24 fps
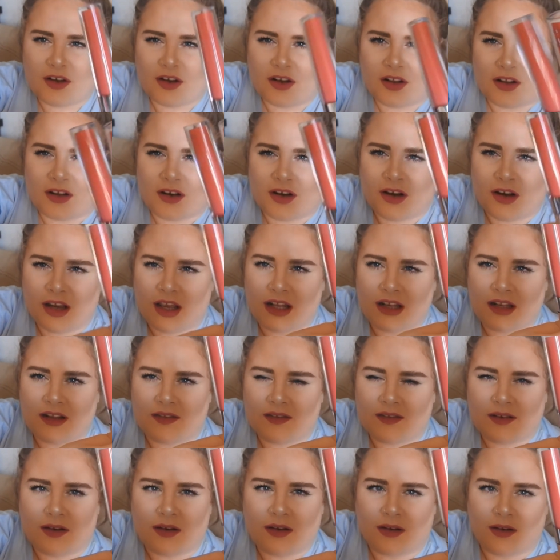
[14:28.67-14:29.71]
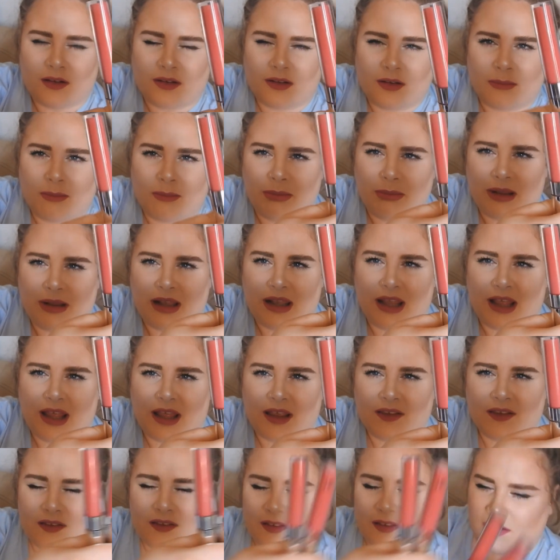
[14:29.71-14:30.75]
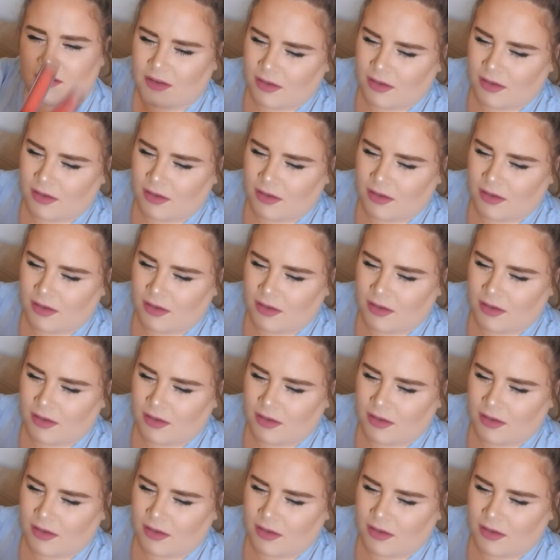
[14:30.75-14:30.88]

color and it's called Blessed.